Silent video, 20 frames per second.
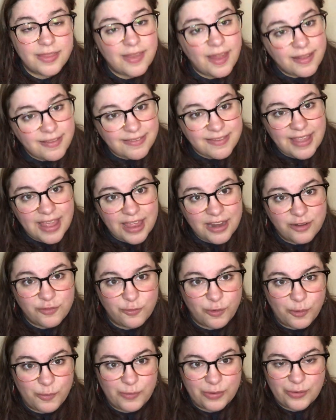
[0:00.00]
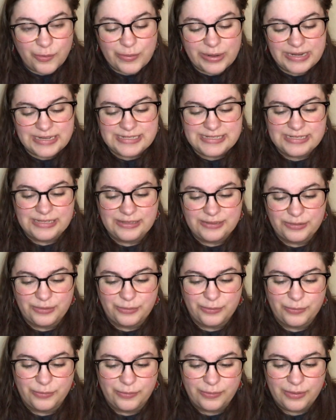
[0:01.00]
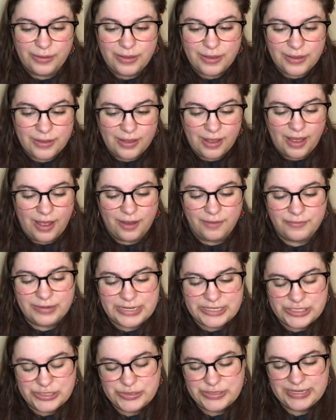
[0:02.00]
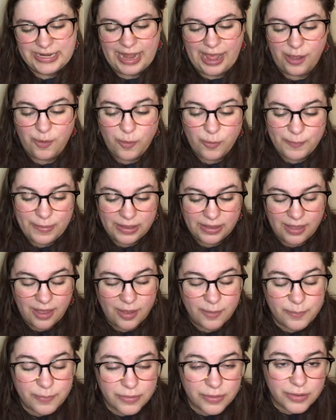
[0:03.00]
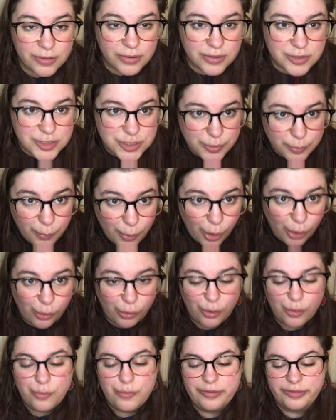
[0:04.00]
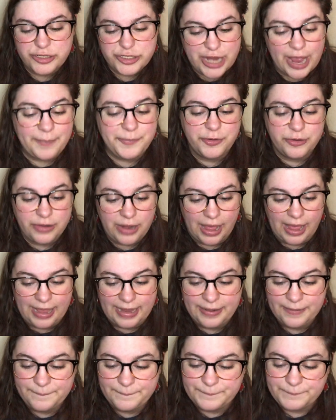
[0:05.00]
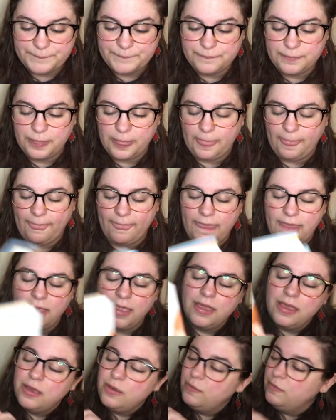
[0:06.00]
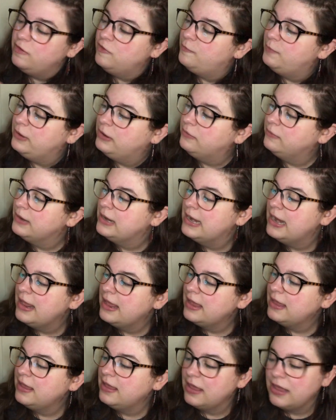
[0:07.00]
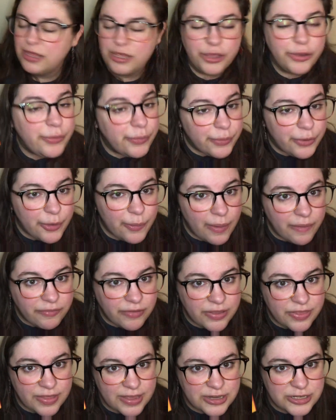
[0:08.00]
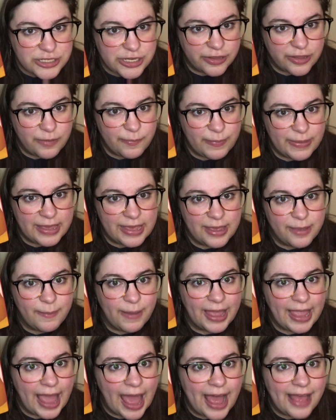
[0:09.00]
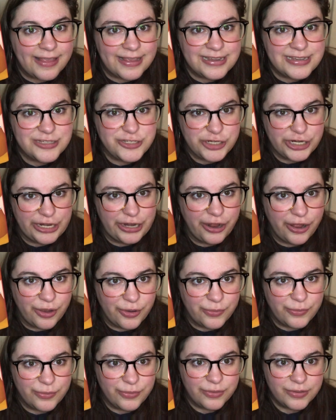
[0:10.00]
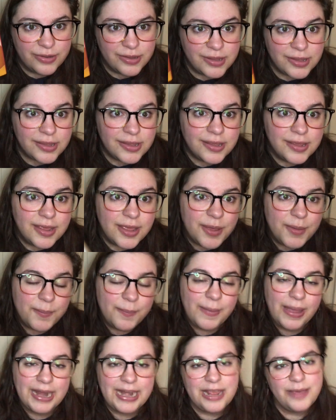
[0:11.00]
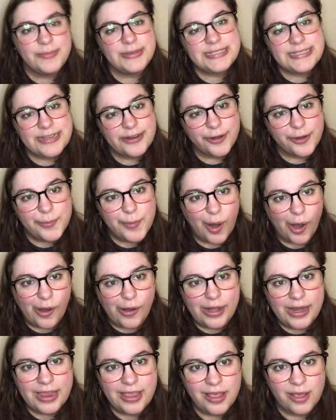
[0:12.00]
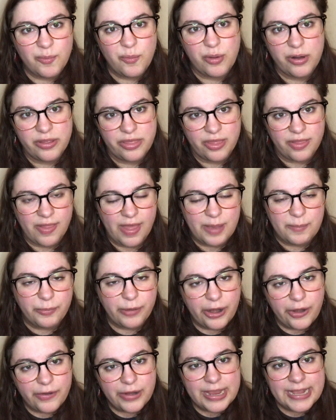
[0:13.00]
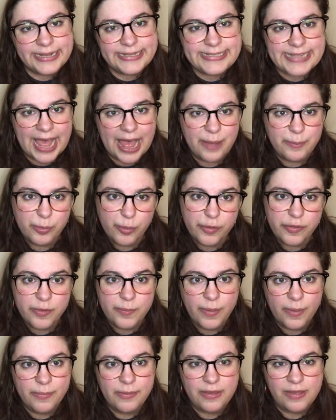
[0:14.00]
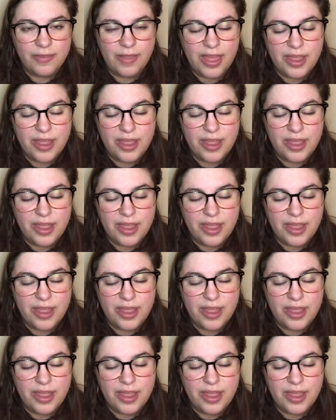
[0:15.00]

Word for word: that's the end of where we're going to uh, read to today. We'll pick up tomorrow with chapter 9. We've been reading You Don't Know Everything, Jilly P by Alex Gino. My name is Sarah Mari. I'm one of the librarians at Portland Public